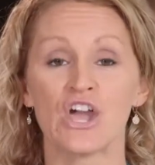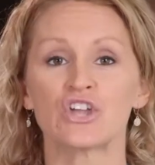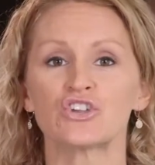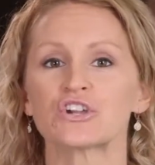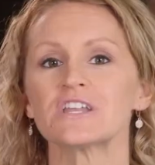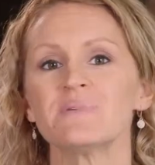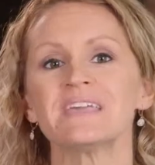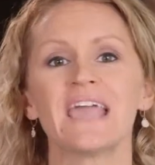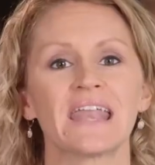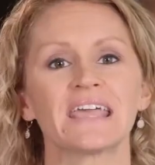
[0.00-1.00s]
You're gonna be
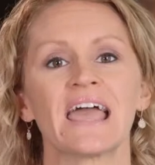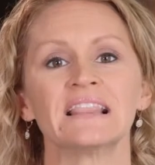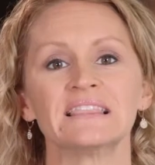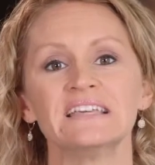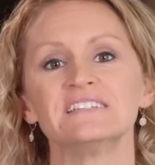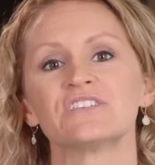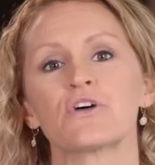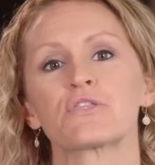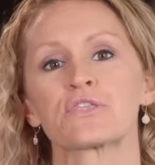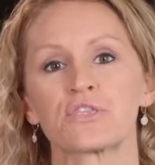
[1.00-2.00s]
getting at least
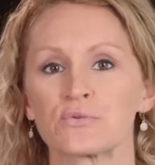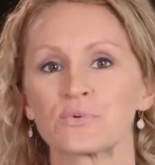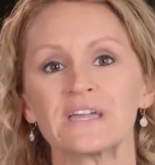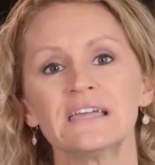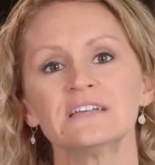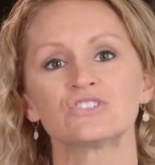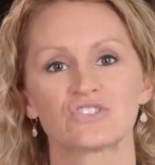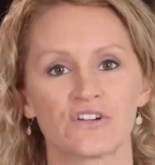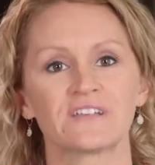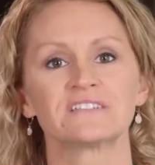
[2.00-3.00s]
3
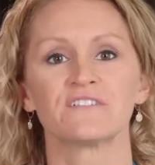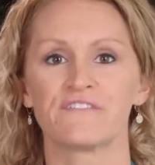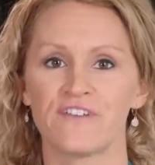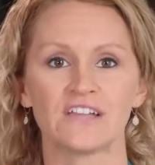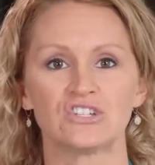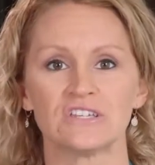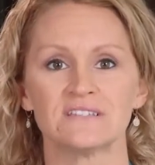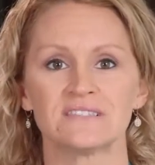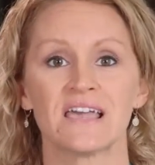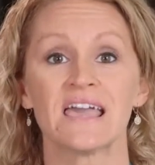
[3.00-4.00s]
servings of
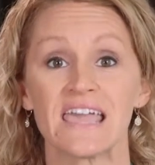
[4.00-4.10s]
veggies